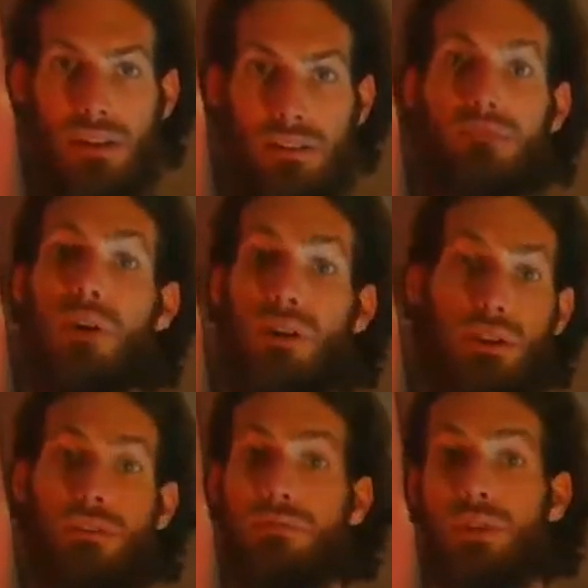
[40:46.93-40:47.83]
Very
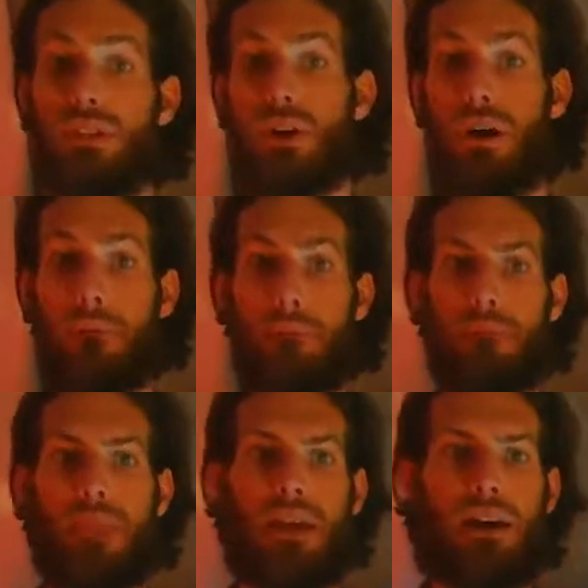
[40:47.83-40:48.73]
good for guitar.
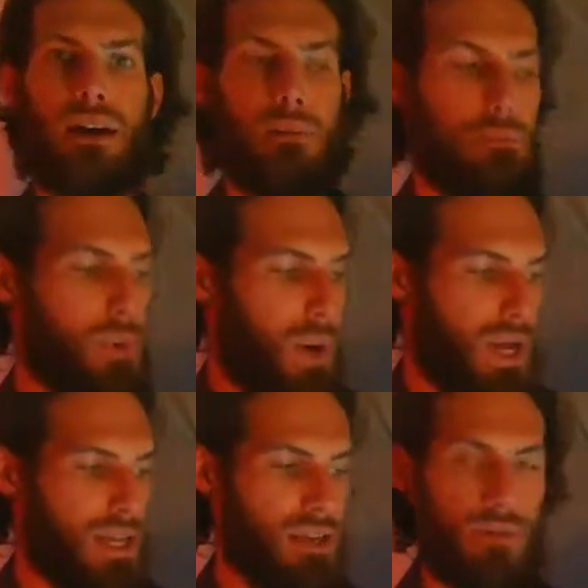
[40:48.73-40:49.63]

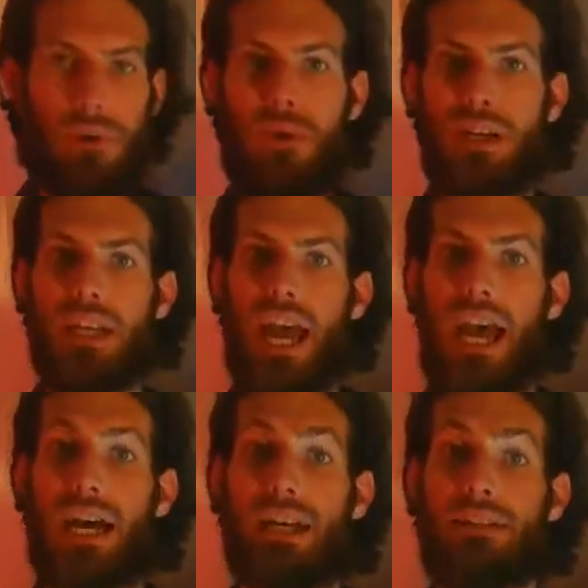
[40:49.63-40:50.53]
But if I wanted to
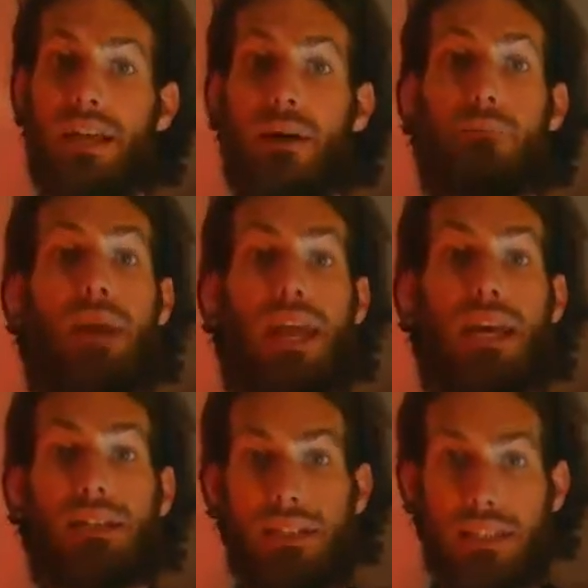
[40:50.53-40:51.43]
add like a
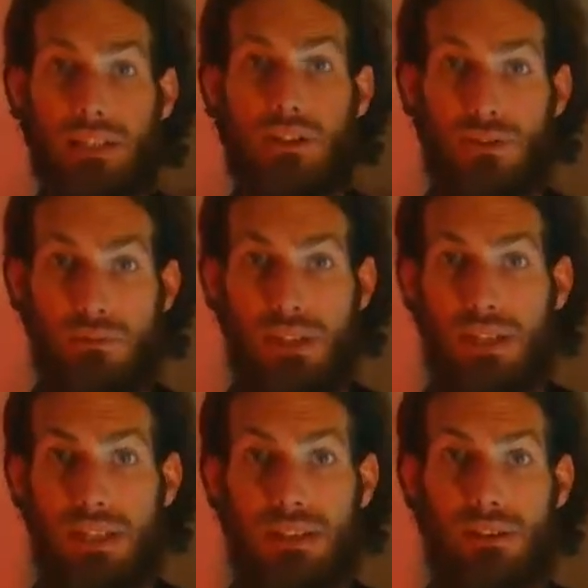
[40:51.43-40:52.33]
band instrument
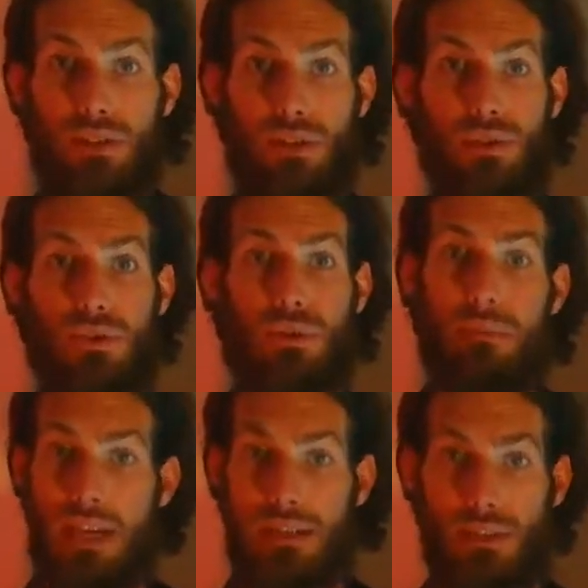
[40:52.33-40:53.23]
into the
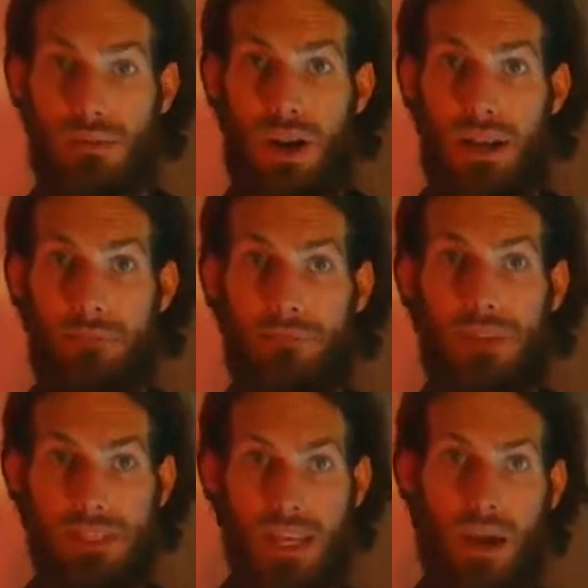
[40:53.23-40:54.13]
mix, right?
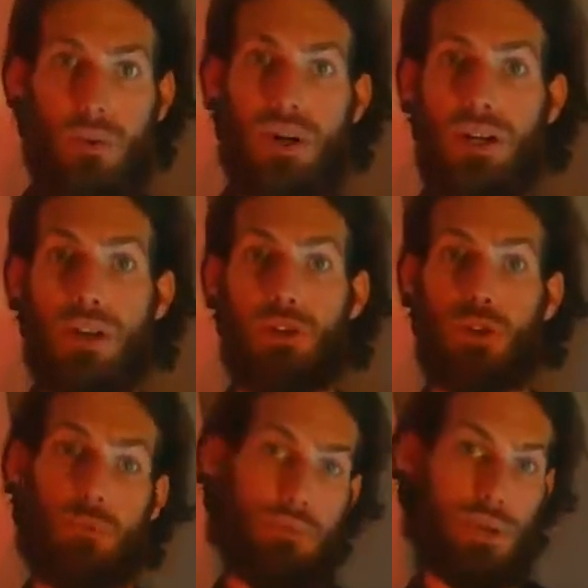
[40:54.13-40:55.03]
Let's say I wanted a
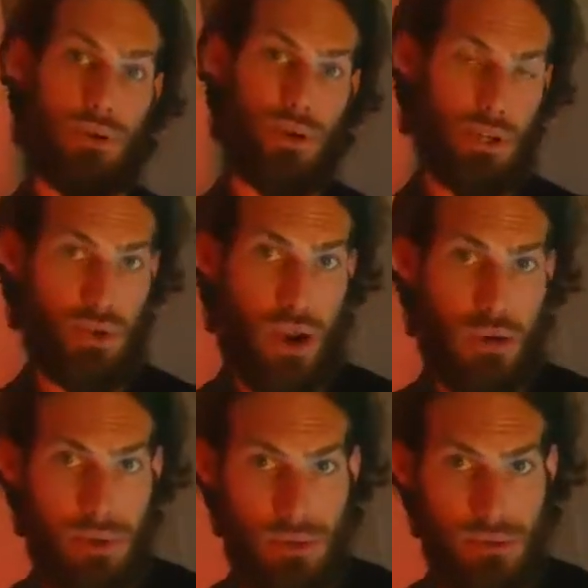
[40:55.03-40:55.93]
trumpet or a
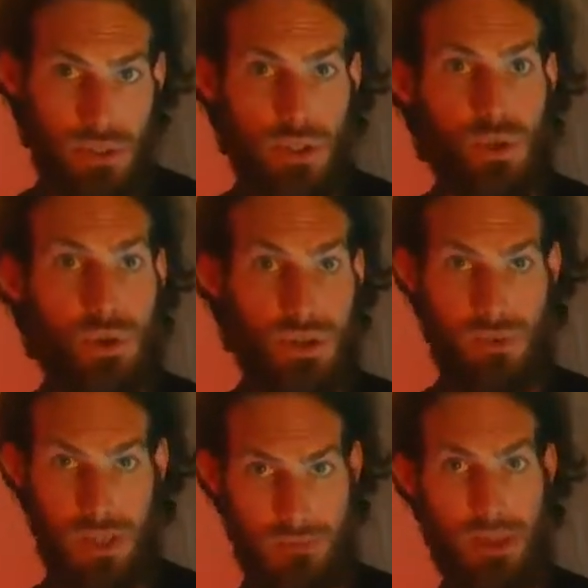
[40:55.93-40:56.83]
trombone to join
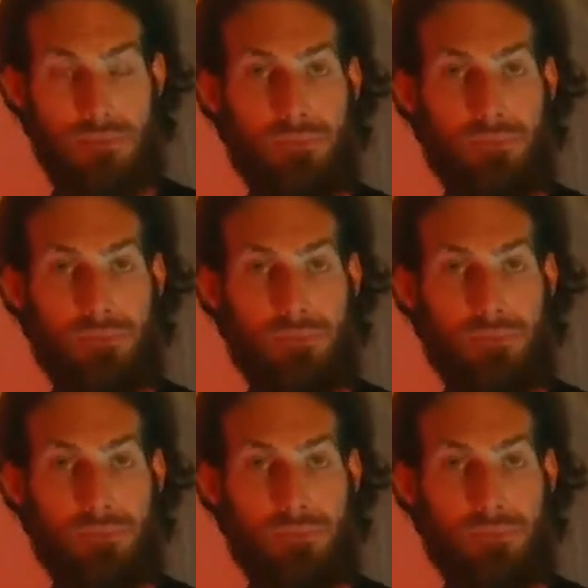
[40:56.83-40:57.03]
with me.